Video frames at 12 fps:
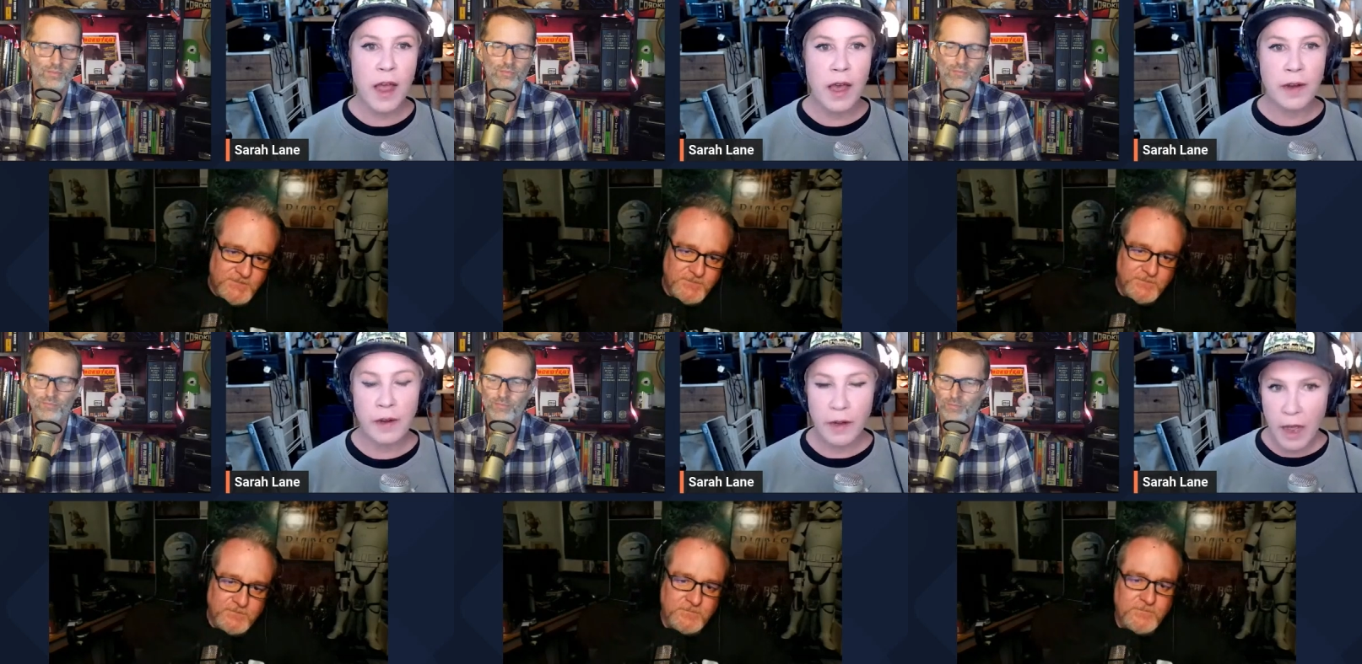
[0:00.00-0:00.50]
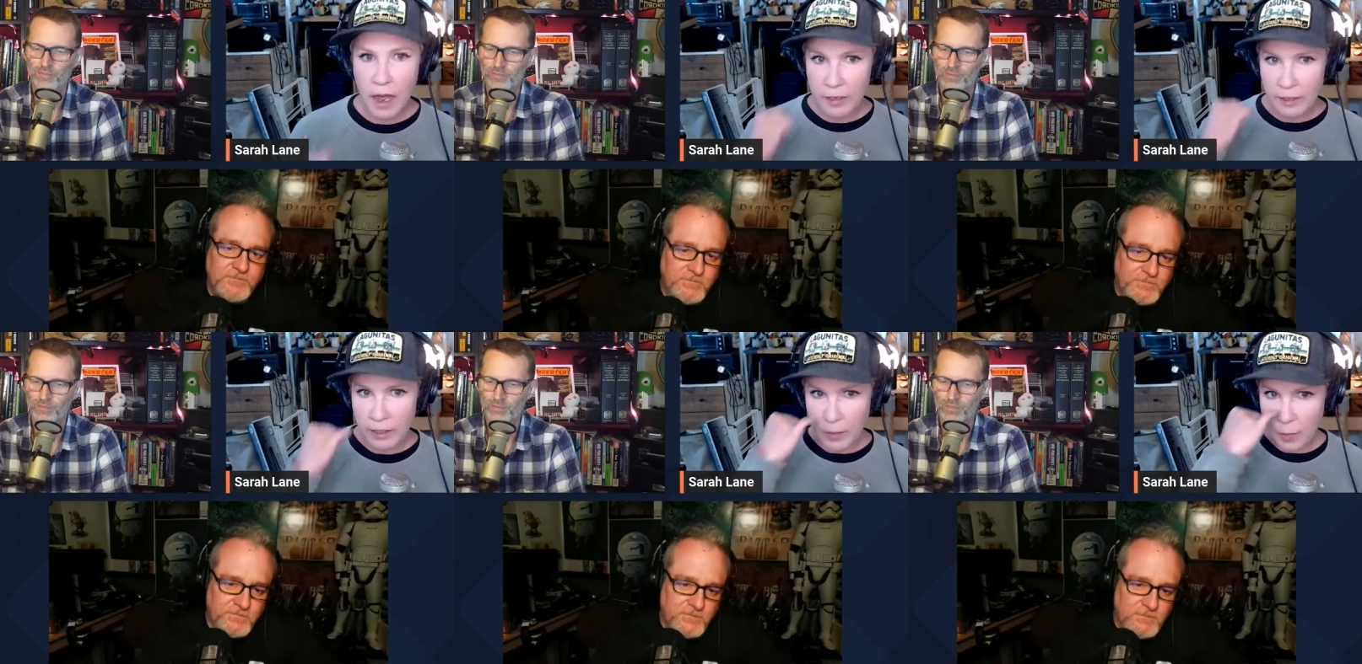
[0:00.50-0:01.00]
Speaker 1: had an ad
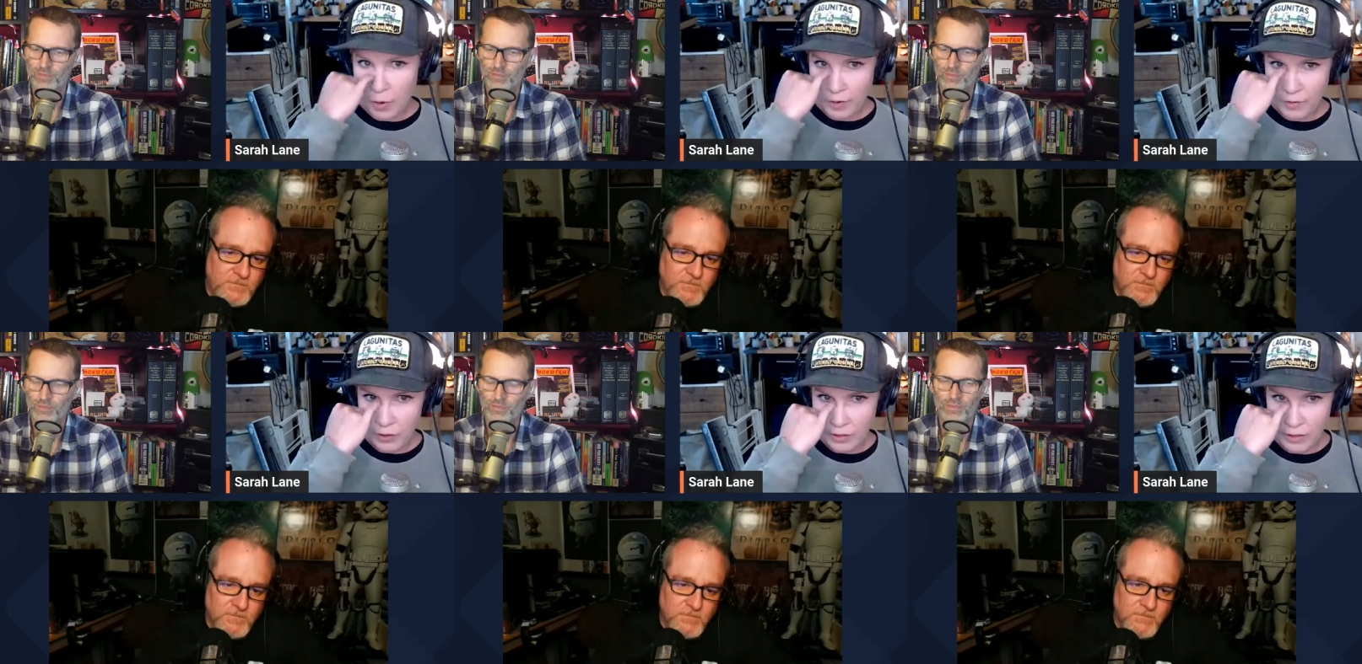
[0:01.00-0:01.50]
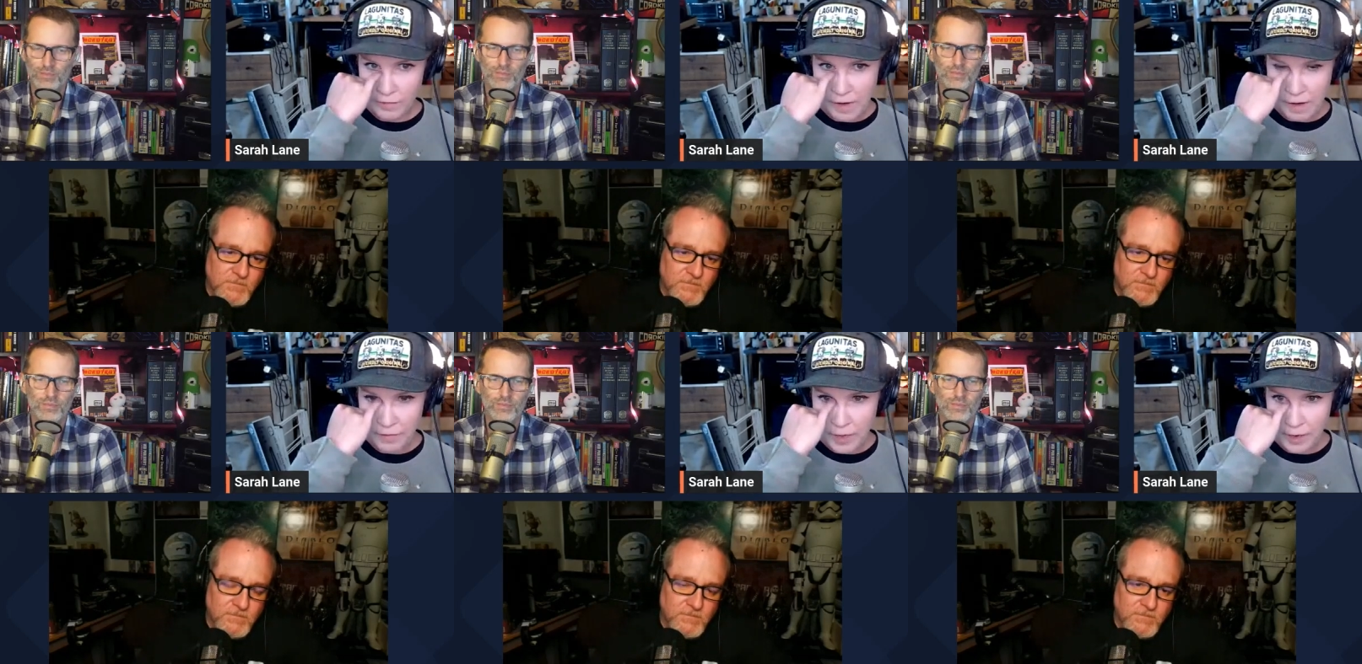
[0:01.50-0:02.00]
supported version of
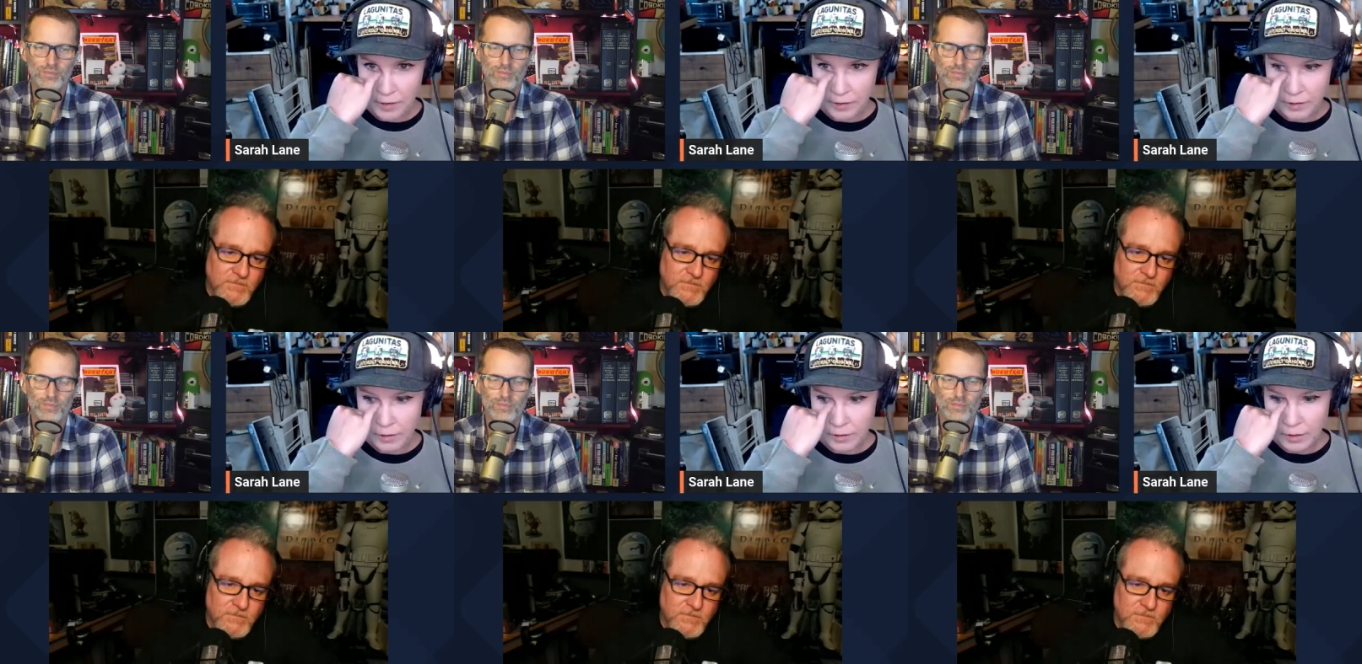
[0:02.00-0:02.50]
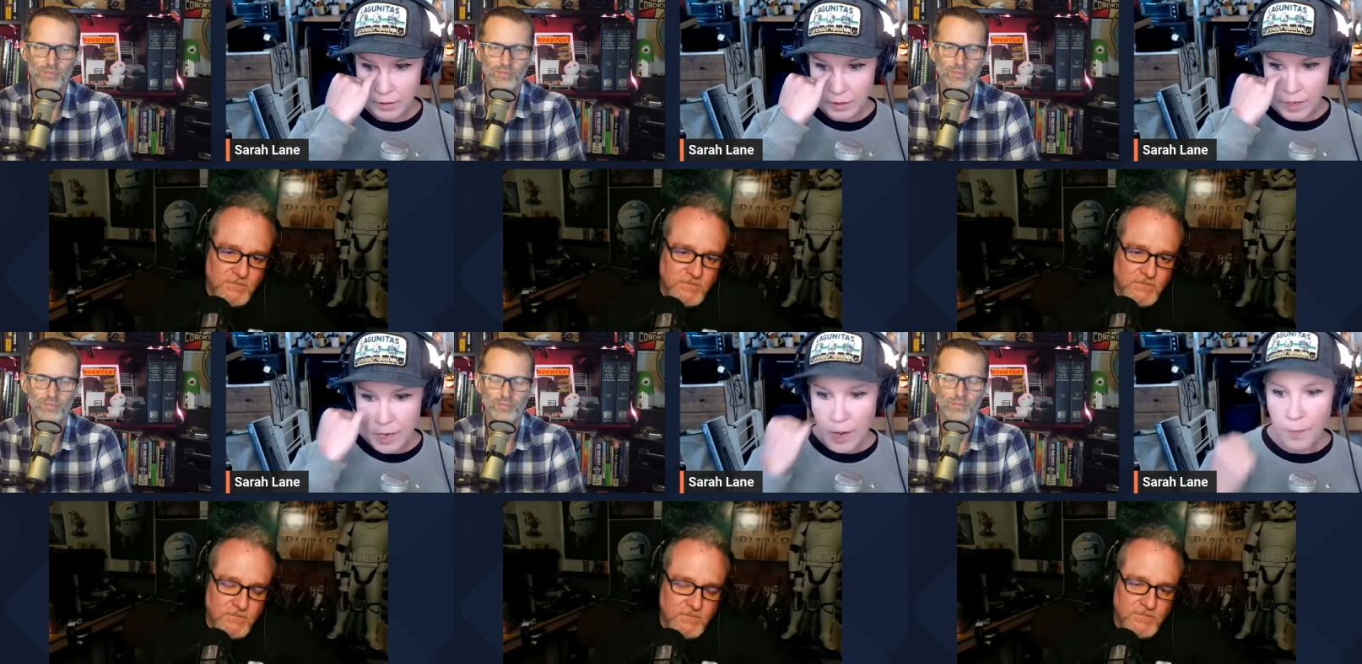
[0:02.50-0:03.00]
Netflix.
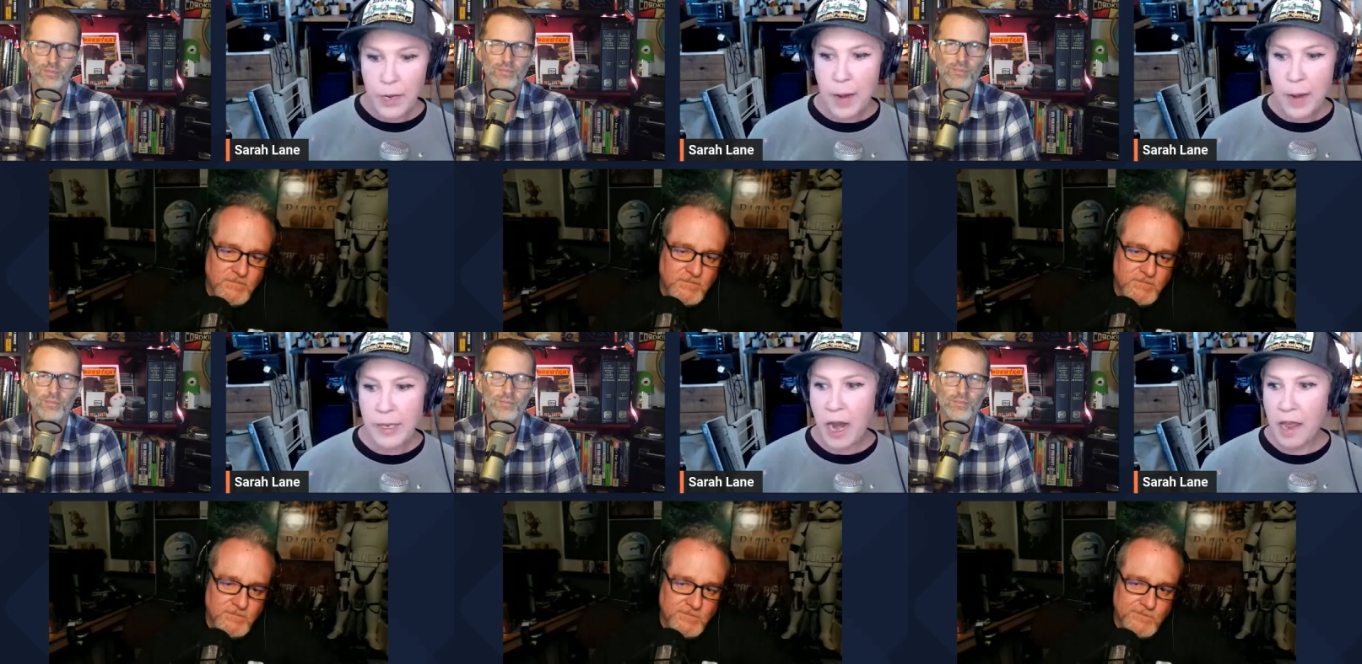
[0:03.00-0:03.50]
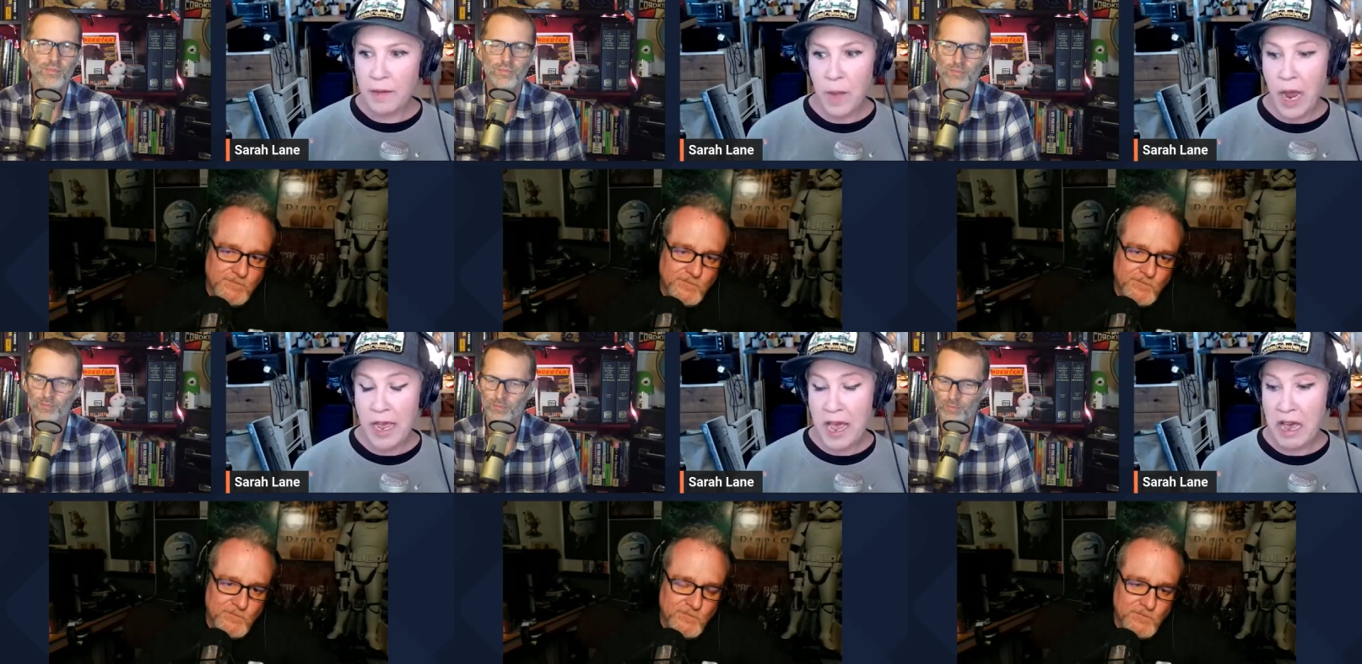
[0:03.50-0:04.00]
Mm. But I mean, I
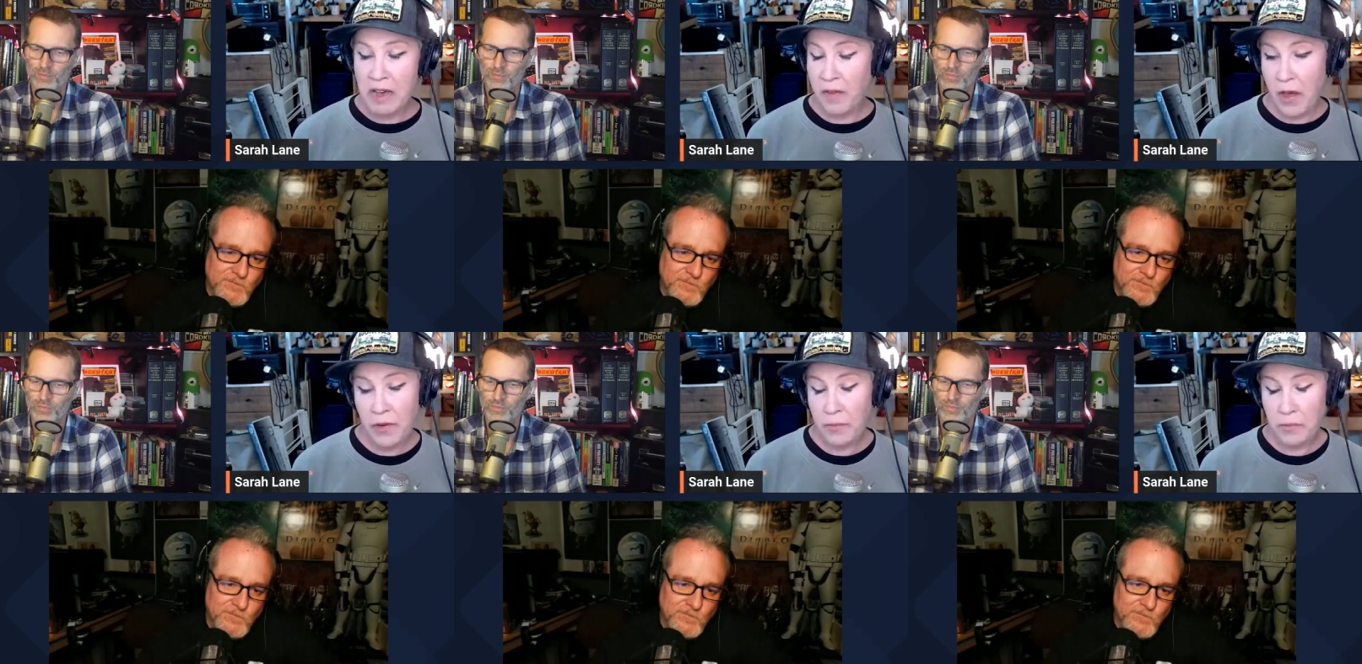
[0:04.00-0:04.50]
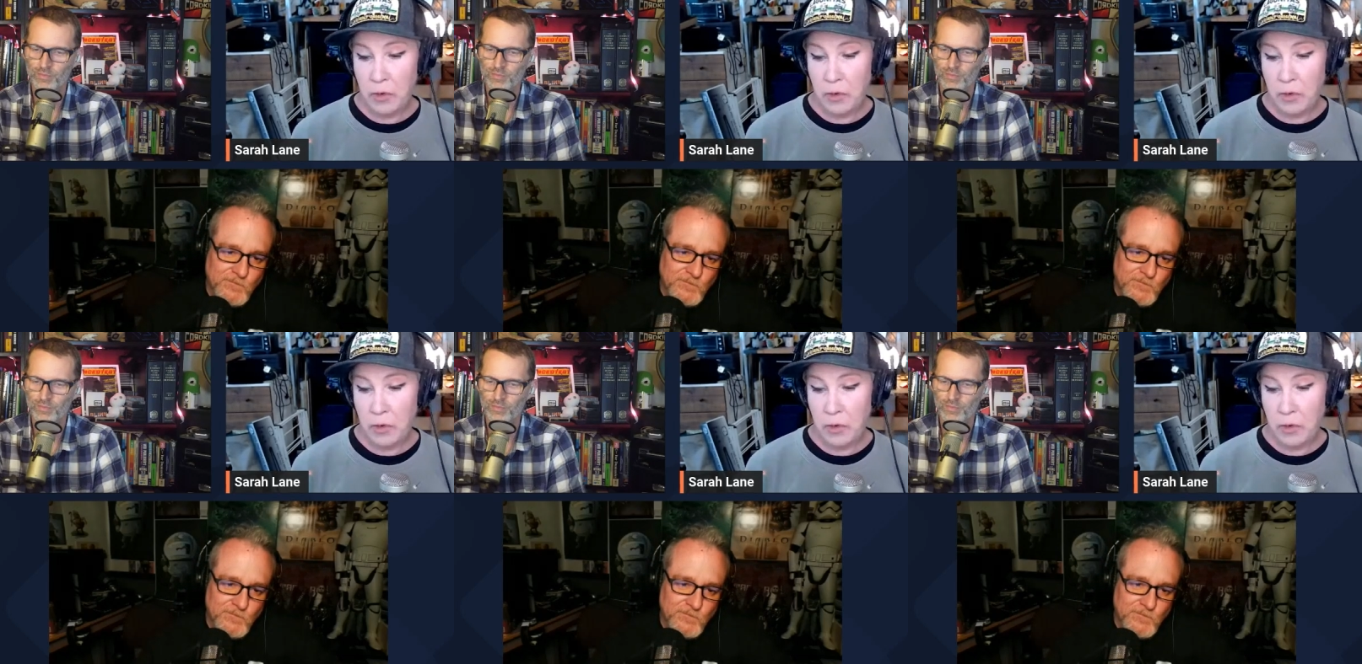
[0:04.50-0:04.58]
I have on